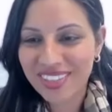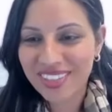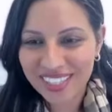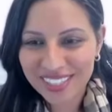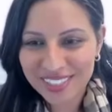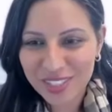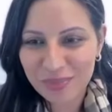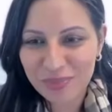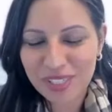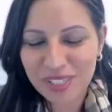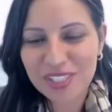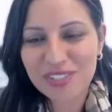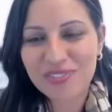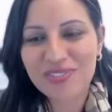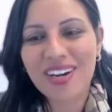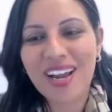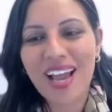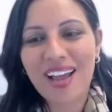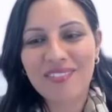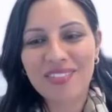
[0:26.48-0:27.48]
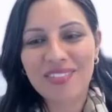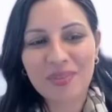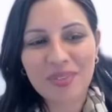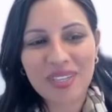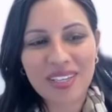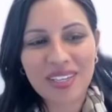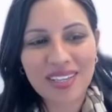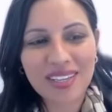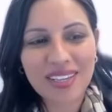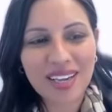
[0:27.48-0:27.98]
thanks so much for having
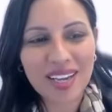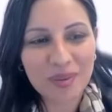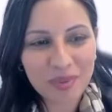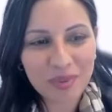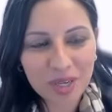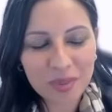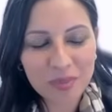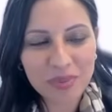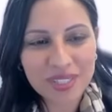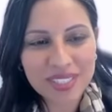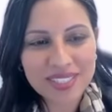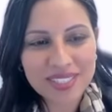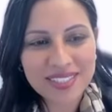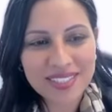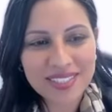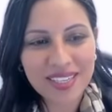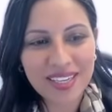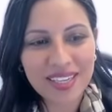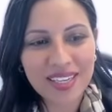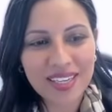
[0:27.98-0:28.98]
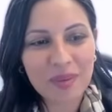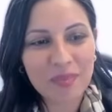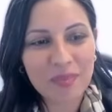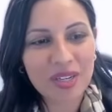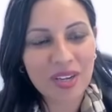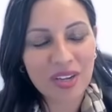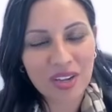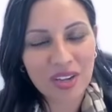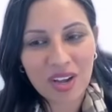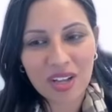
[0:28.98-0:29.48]
me. I'm Harpreet Singh. I'm an
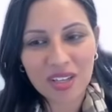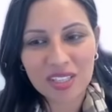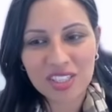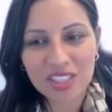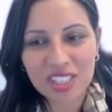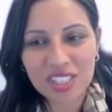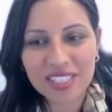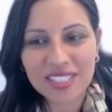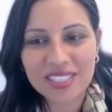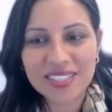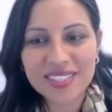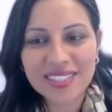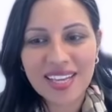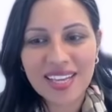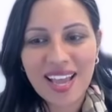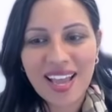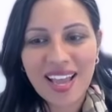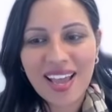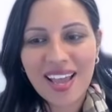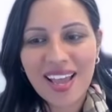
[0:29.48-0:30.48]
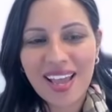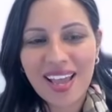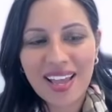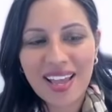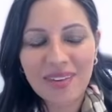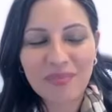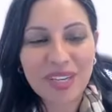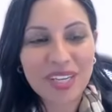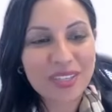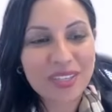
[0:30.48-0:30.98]
oncologist,
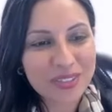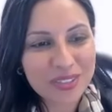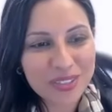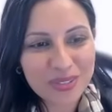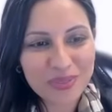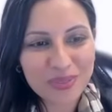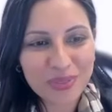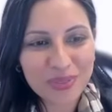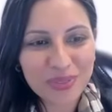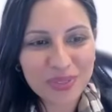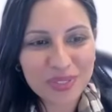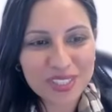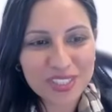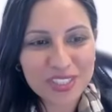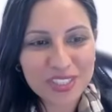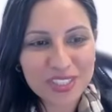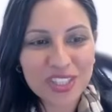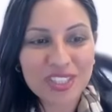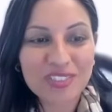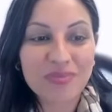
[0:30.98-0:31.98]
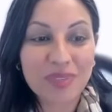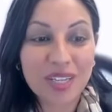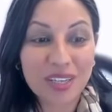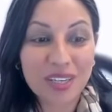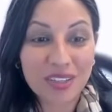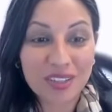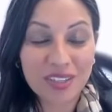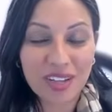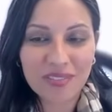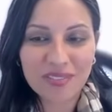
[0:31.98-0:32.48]
and my current role is Chief
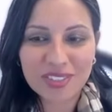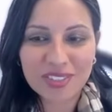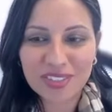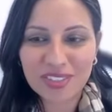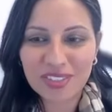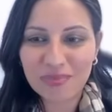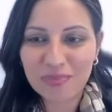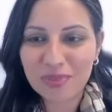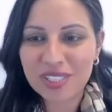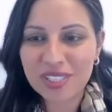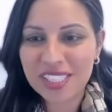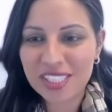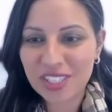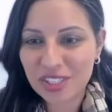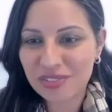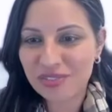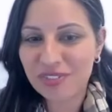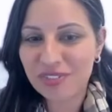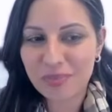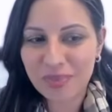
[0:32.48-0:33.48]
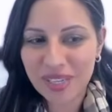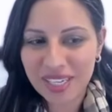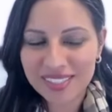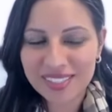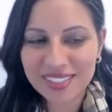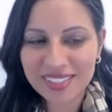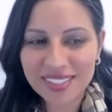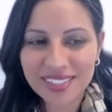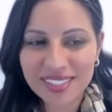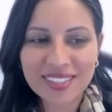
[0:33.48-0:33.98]
Medical Officer of Precision for
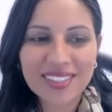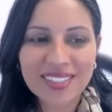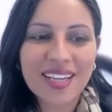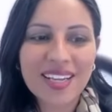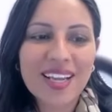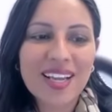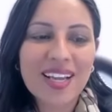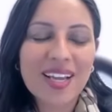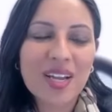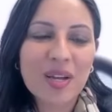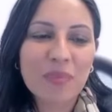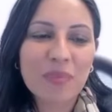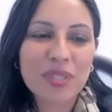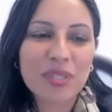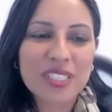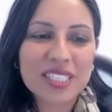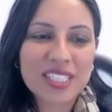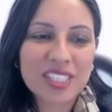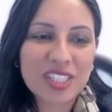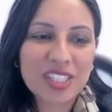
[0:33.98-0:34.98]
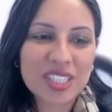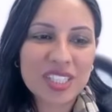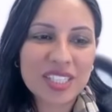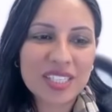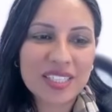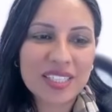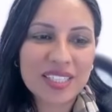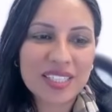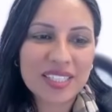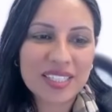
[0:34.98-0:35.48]
Medicine.
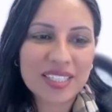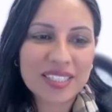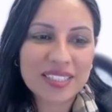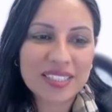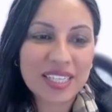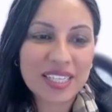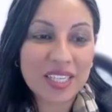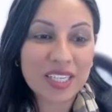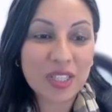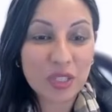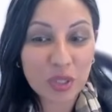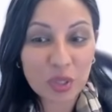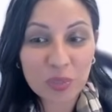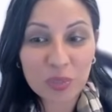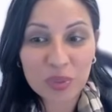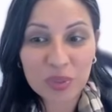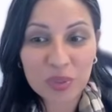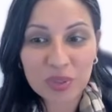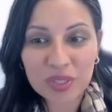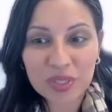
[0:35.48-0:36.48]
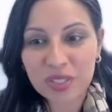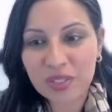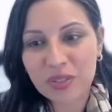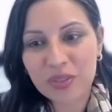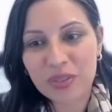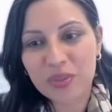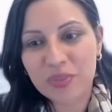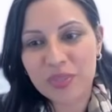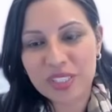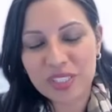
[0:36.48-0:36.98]
Precision is a global
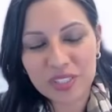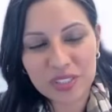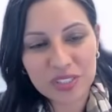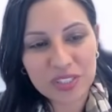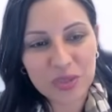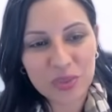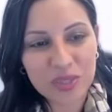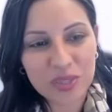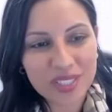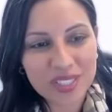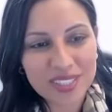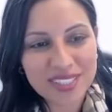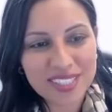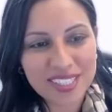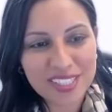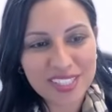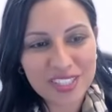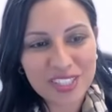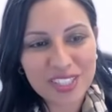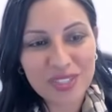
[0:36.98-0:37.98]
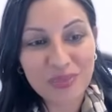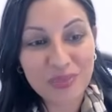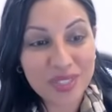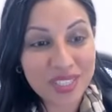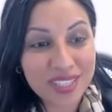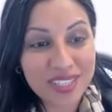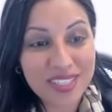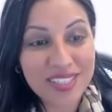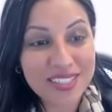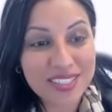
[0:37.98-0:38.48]
clinical research organization.
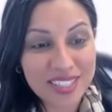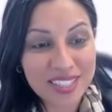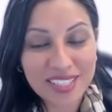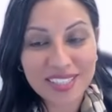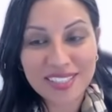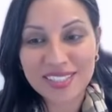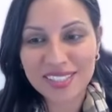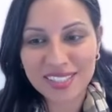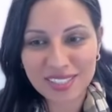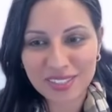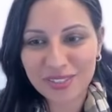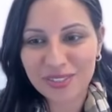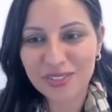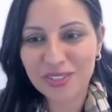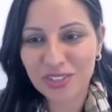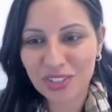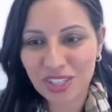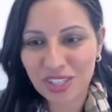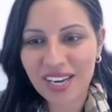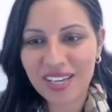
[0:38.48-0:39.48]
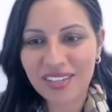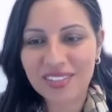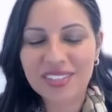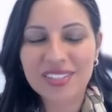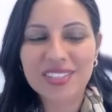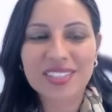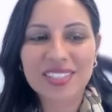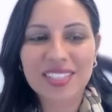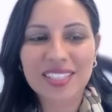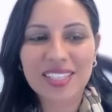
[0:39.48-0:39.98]
We conduct clinical
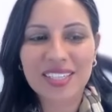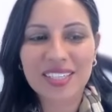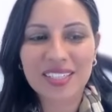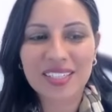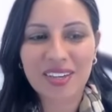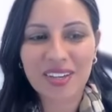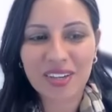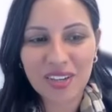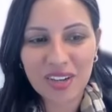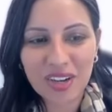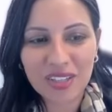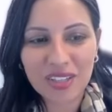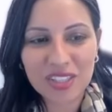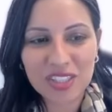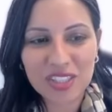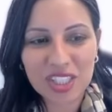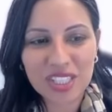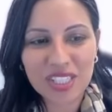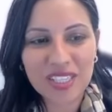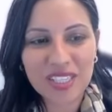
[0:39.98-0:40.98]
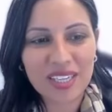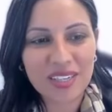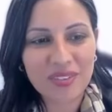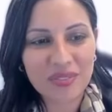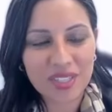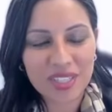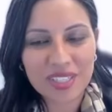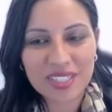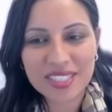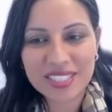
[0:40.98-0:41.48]
trials in oncology and
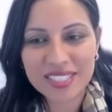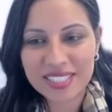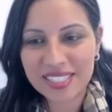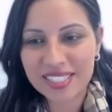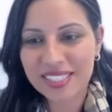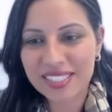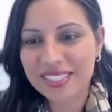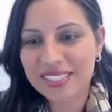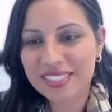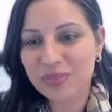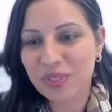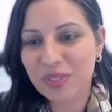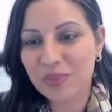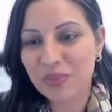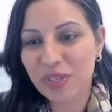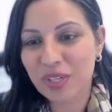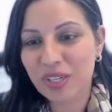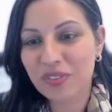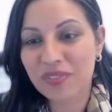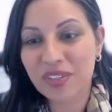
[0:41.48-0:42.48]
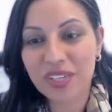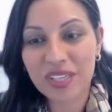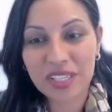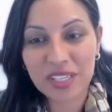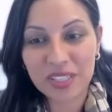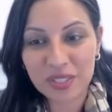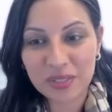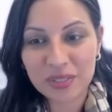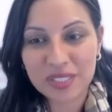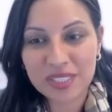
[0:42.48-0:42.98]
rare disease. We work very
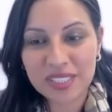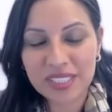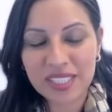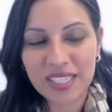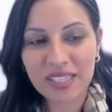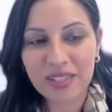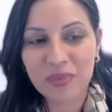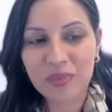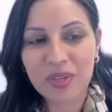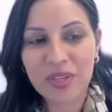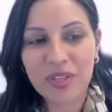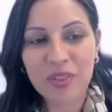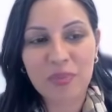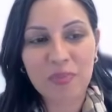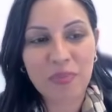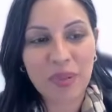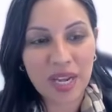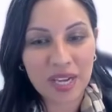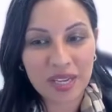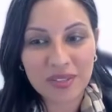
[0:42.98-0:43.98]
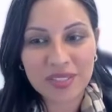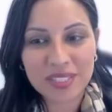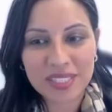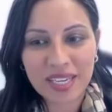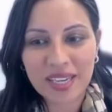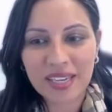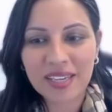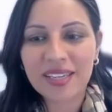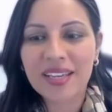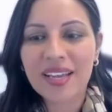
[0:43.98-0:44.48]
closely with
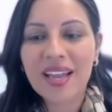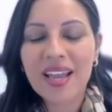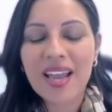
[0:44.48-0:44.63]
Biotech,